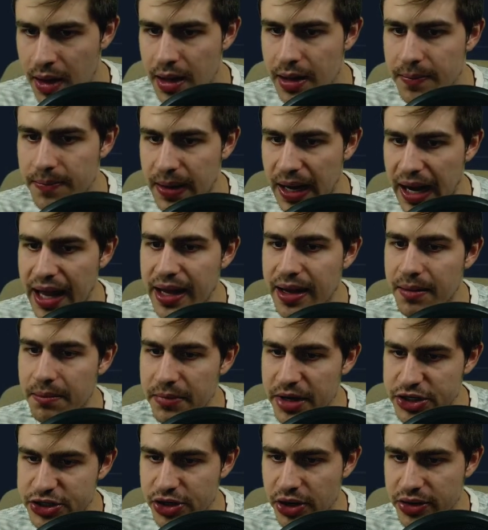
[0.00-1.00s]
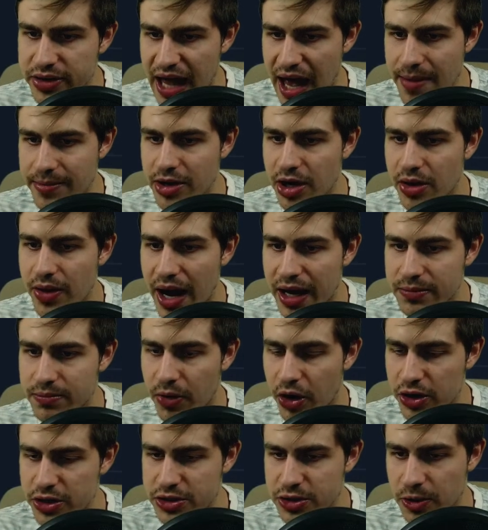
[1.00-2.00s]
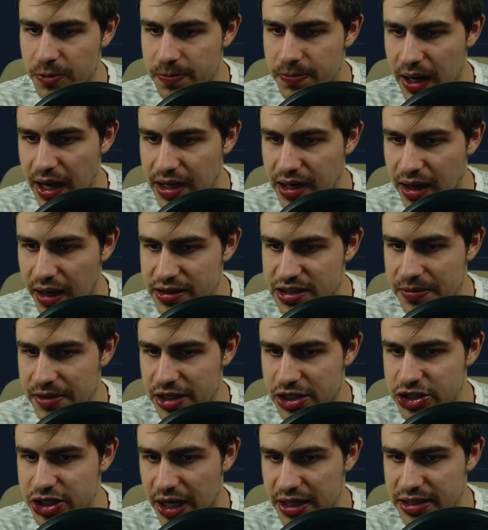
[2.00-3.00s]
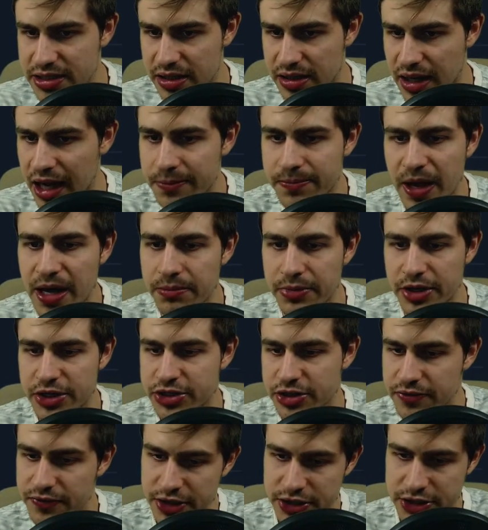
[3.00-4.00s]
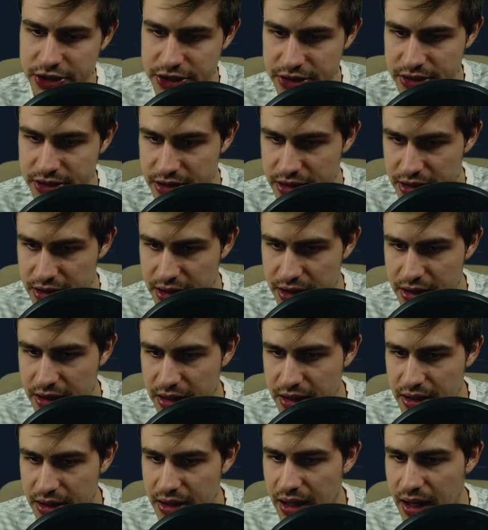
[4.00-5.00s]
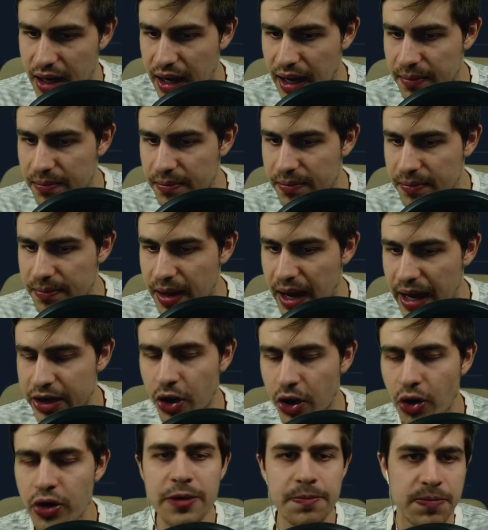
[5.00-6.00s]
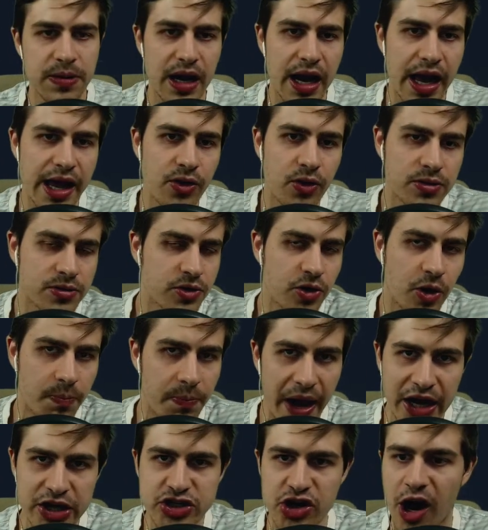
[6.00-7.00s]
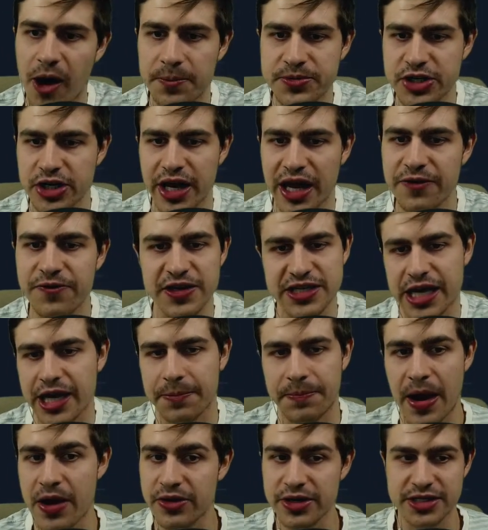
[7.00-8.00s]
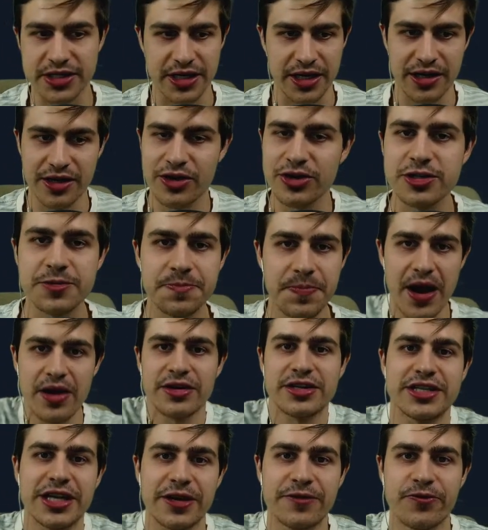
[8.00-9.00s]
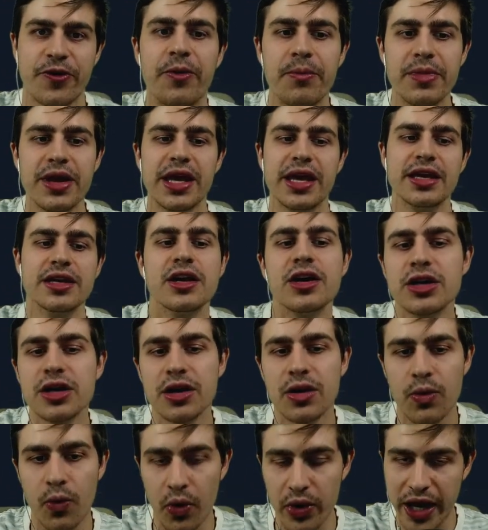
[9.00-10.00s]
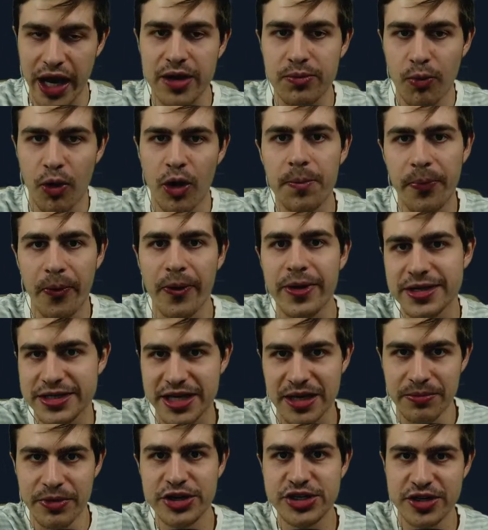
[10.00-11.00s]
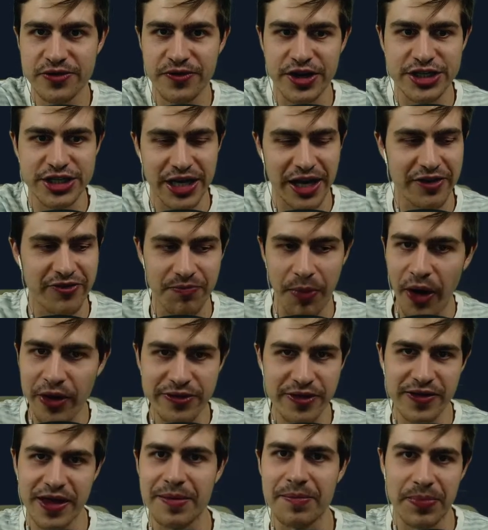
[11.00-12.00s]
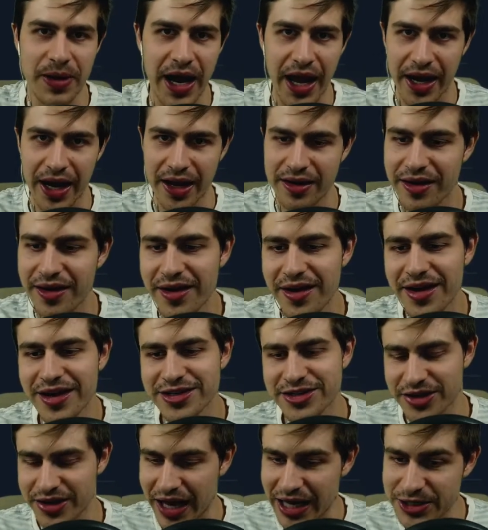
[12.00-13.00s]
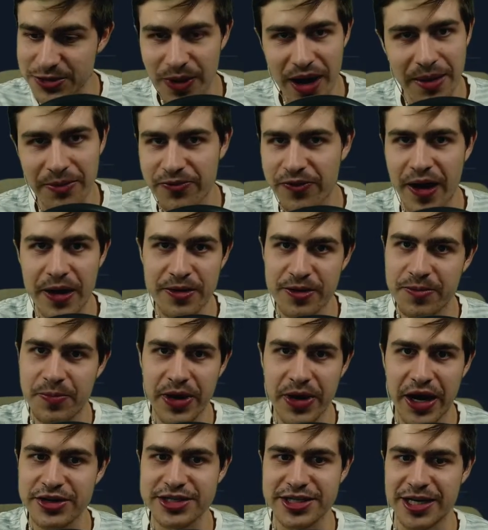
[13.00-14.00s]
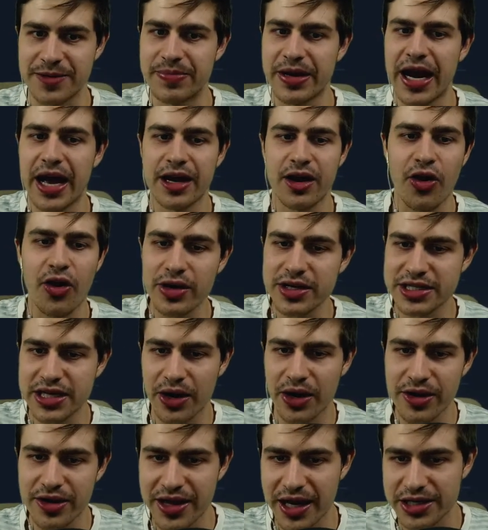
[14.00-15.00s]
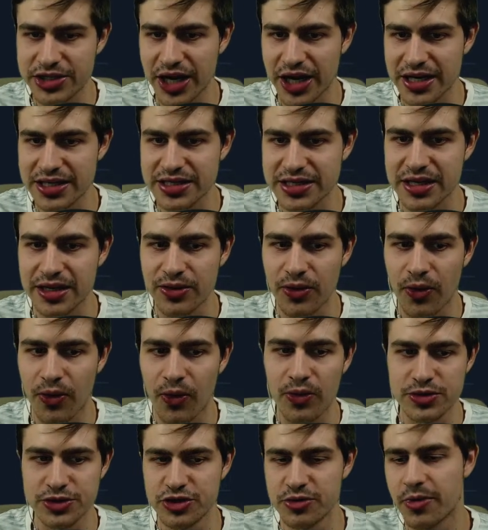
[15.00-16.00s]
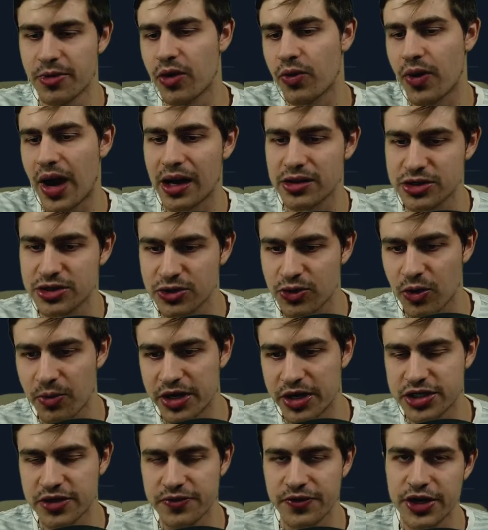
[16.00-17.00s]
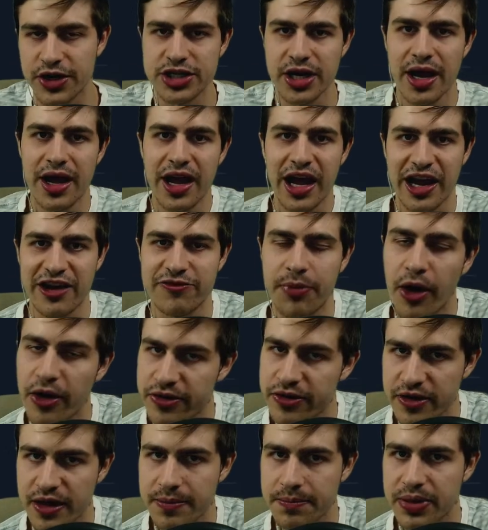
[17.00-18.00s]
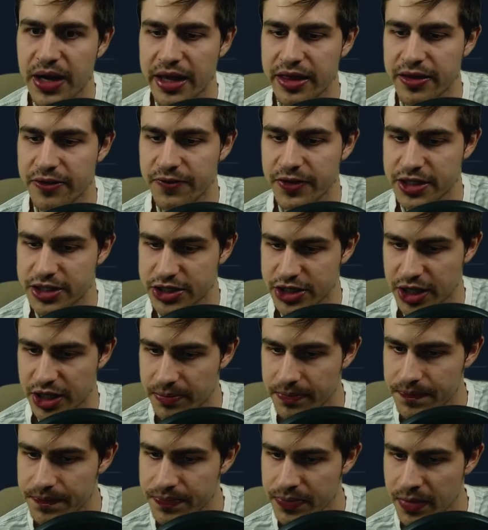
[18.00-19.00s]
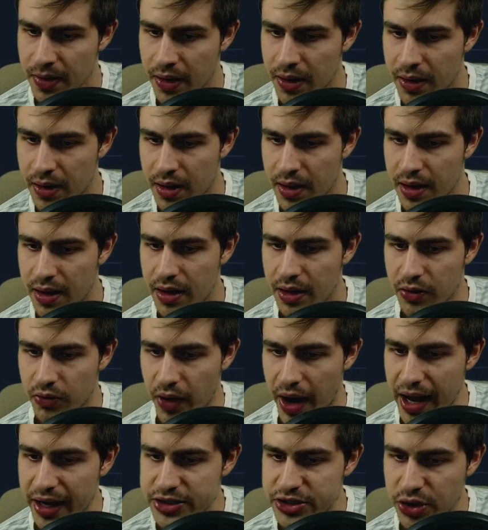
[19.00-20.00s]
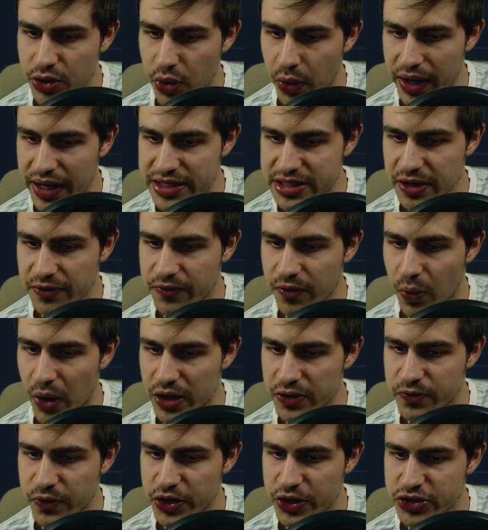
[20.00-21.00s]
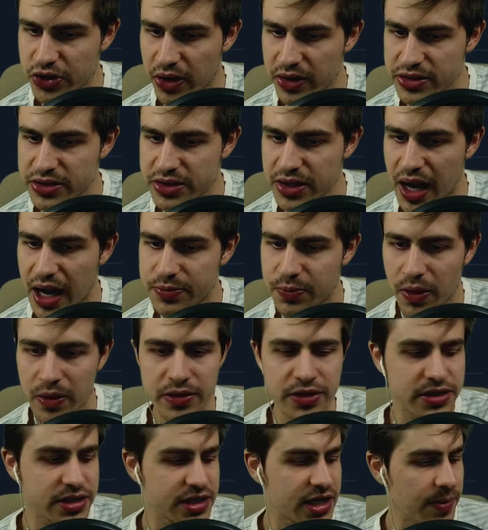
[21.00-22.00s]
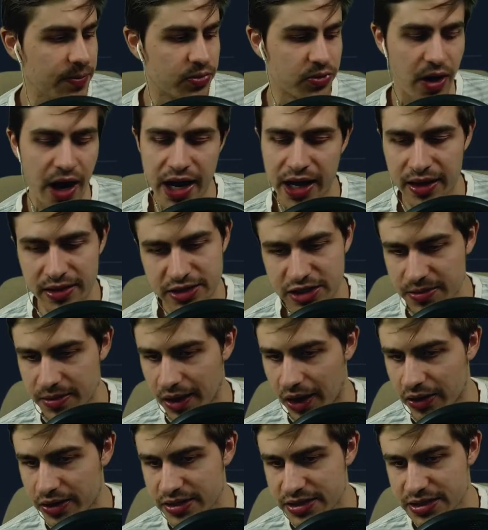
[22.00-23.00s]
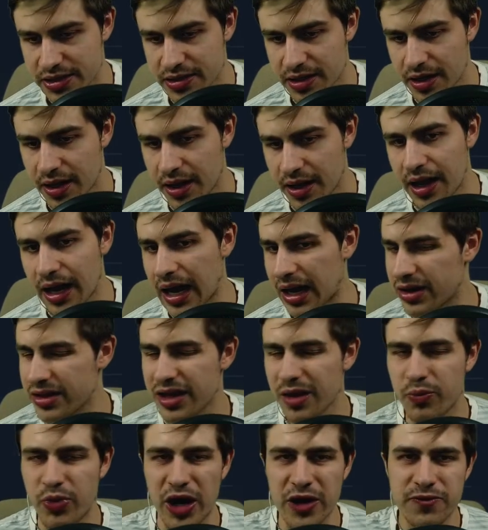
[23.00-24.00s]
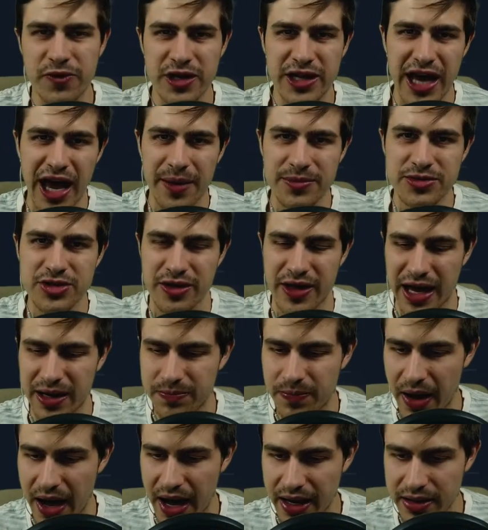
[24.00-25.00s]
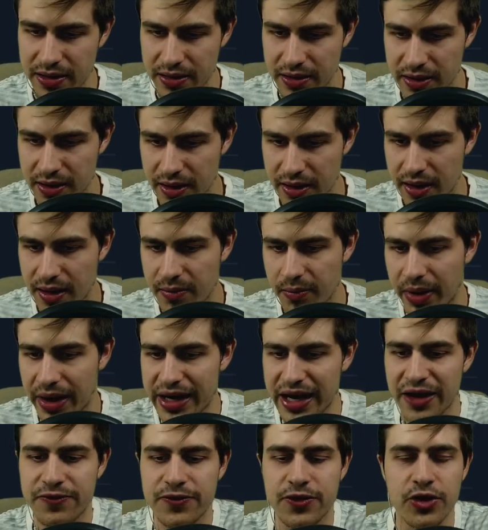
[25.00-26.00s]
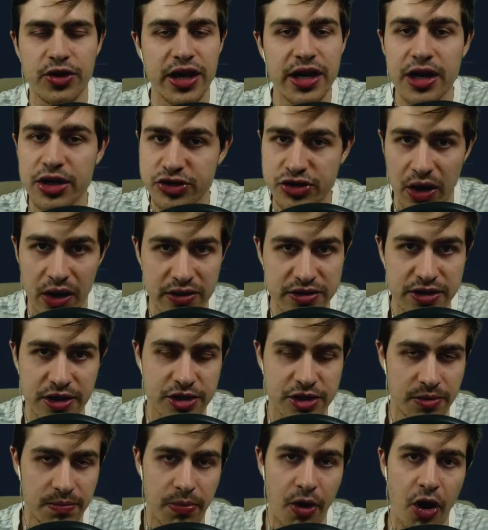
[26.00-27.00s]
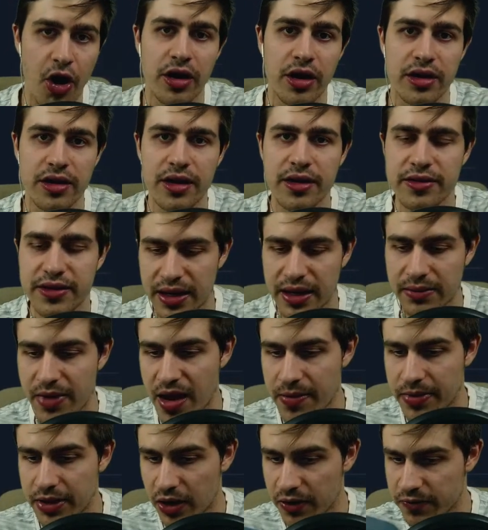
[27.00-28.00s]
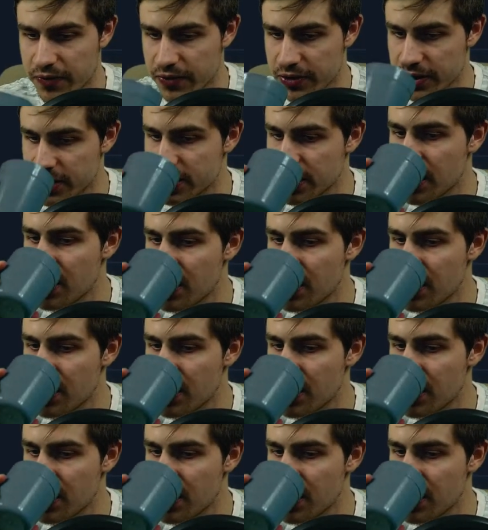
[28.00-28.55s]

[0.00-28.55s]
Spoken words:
Play Mitro cameo at most or play 90 minutes Justin. I'd play Mitrovic. I'd only play your bench option if it's like Perisic, because Perisic for me will get more points than Mitrovic if both of them played. So that's why I'm fine with Perisic, but I can't tell you that Justin or Zuma will outscore Mitrovic if both of them played the fixture. Raya to Guaita for one free transfer. I'd probably just keep Raya, to be honest. I think the Brentford games are that bad, but if you need a transfer to burn, then maybe go for it.